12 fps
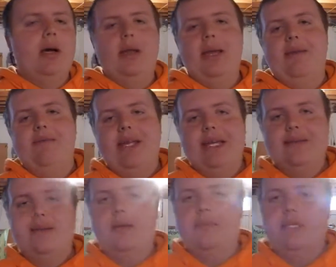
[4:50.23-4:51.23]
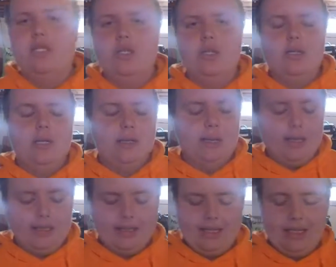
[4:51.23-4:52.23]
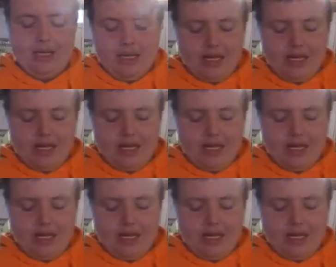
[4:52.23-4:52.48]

they've hit something or anything like that.